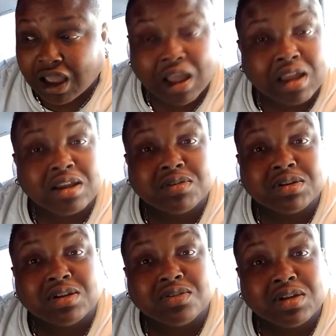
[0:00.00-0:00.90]
I ain't never
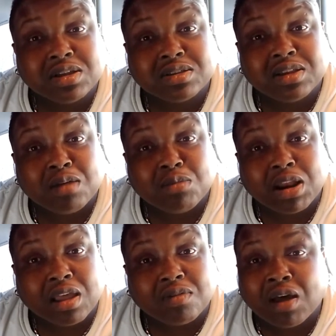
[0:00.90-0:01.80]
done drugs a day in my
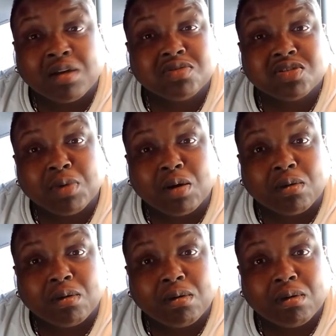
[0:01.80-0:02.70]
life. I don't even
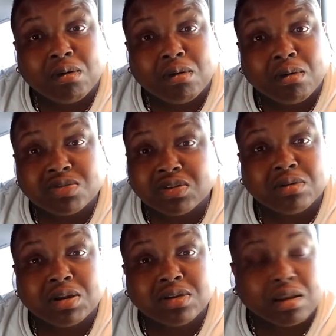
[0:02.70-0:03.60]
smoke.
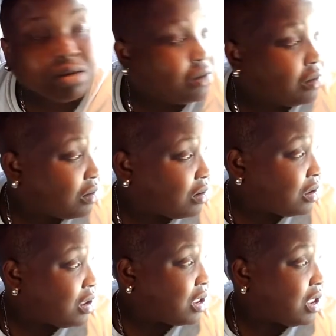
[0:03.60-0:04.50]
Cigarettes, not.
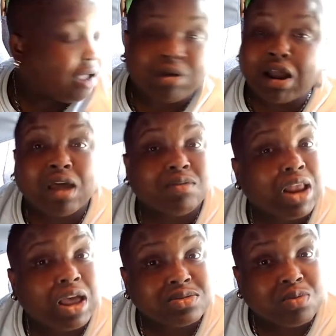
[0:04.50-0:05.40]
I might have a
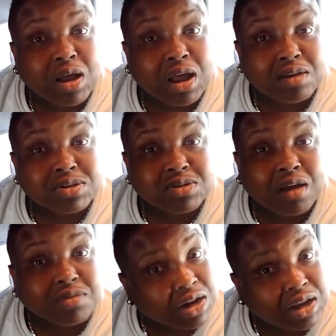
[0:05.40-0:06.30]
glass of wine every so
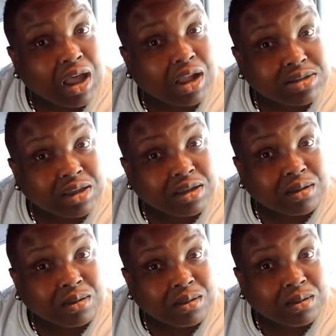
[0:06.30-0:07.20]
often and a
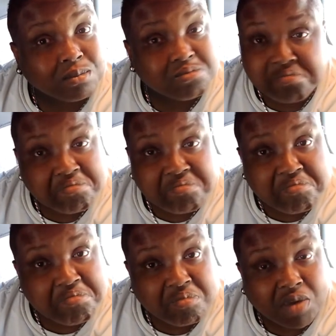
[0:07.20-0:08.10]
cocktail.
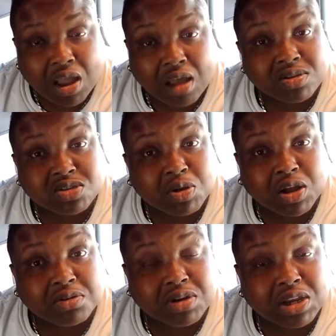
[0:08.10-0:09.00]
I don't smoke.
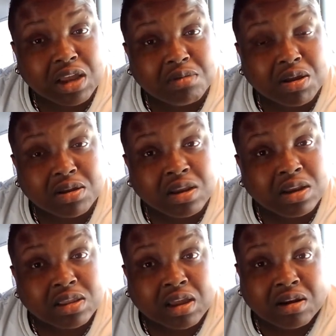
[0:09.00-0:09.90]
I don't do any kind of
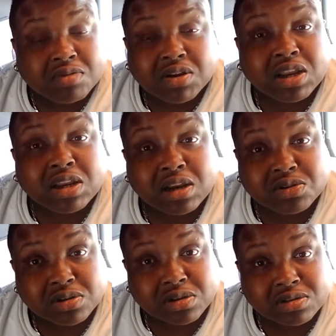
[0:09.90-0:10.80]
anything. i never done any kind of
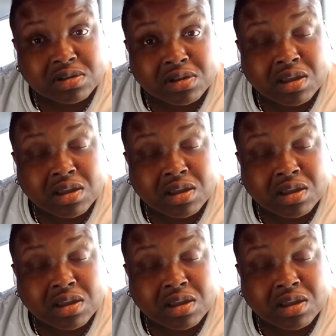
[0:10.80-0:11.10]
drugs.